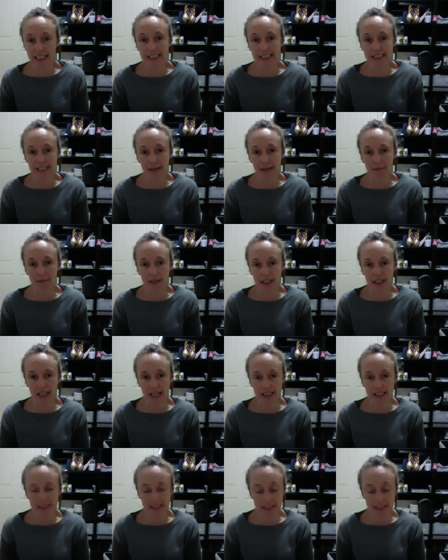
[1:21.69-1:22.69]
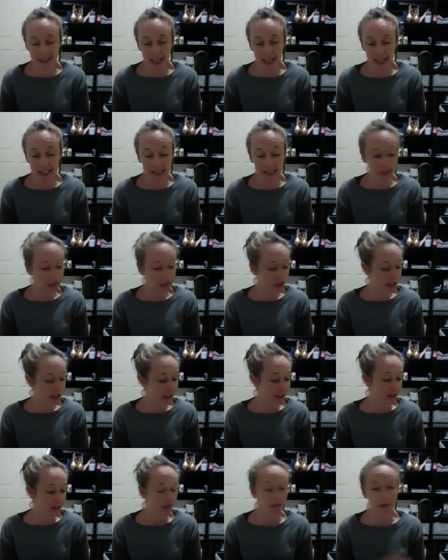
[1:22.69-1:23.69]
Something had to change
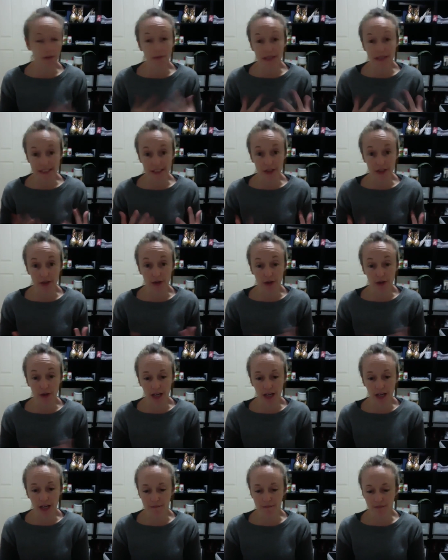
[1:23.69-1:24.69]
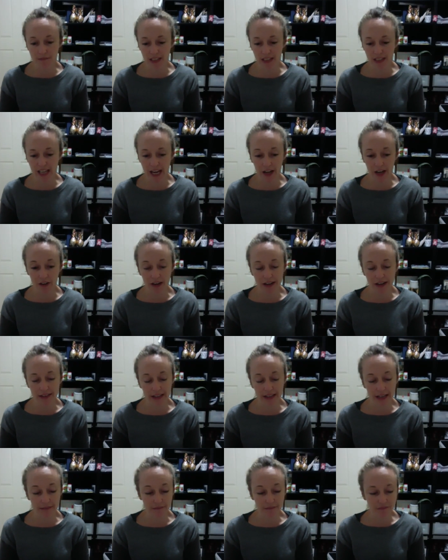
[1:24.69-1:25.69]
for me to counteract
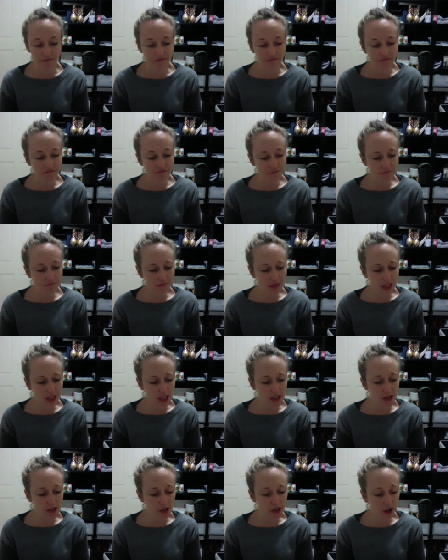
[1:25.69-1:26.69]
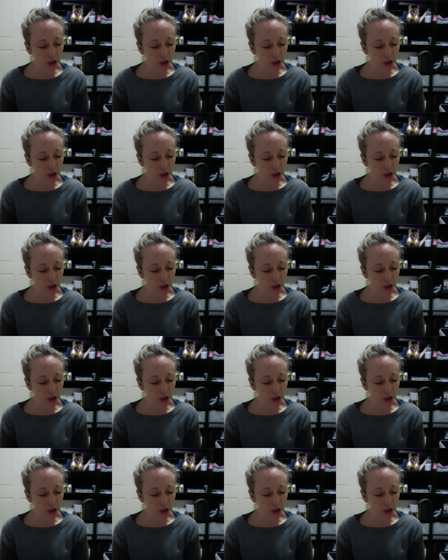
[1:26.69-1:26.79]
that. So